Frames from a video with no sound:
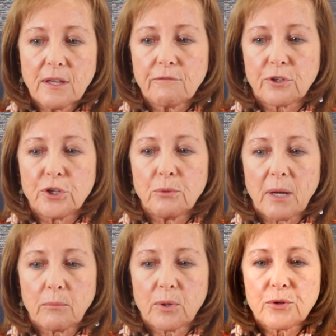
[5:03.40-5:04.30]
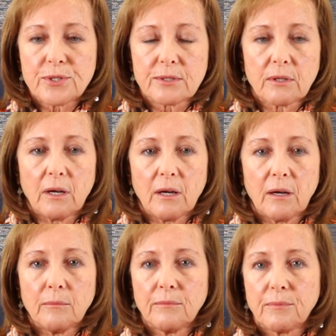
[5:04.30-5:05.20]
think for new members,
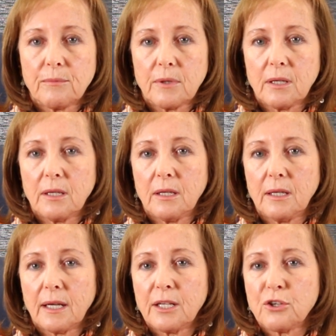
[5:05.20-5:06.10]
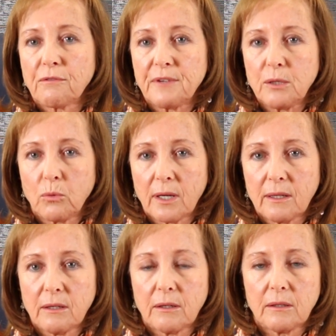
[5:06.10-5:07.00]
getting your feet
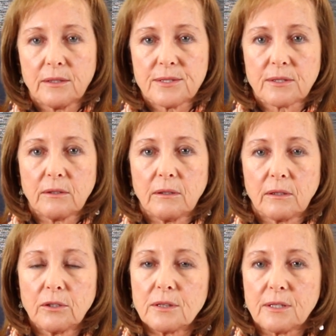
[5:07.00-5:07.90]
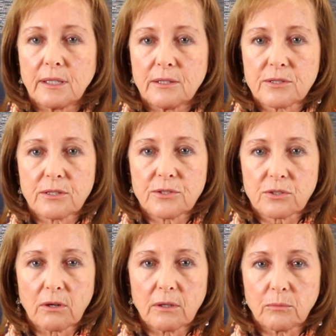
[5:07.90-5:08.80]
wet is a good thing is to
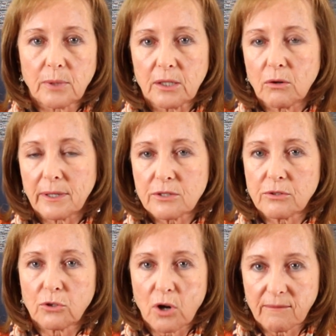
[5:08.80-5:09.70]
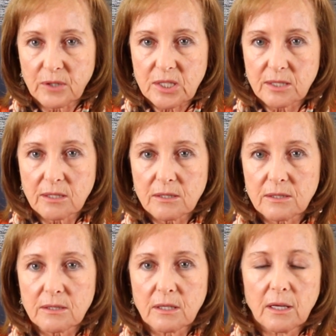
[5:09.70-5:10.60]
start by going to the
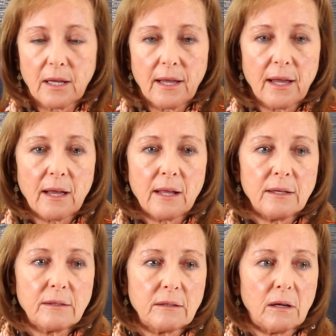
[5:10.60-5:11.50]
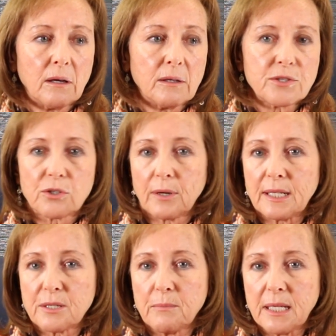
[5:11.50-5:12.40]
conferences and
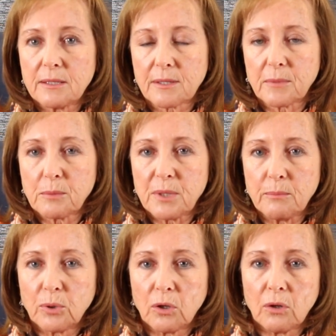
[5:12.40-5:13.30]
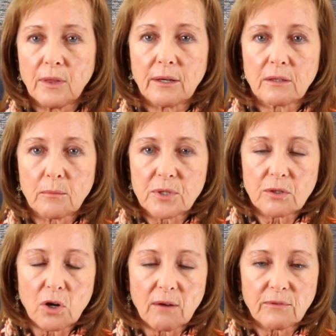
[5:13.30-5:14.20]
starting to meet some of the people that come
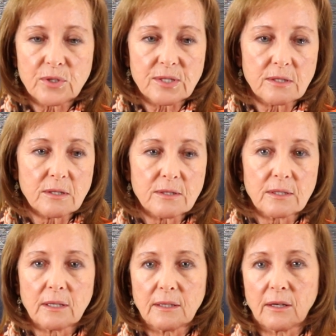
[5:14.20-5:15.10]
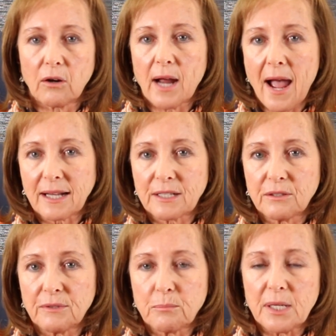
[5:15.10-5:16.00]
to the conferences and that are
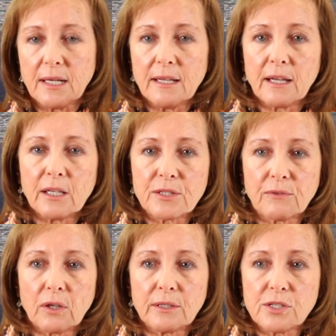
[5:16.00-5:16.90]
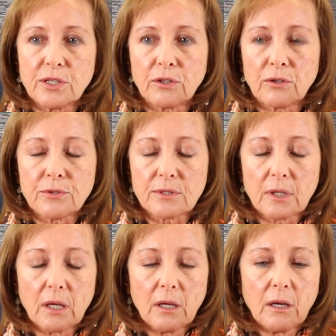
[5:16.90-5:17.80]
active in PDA as volunteers.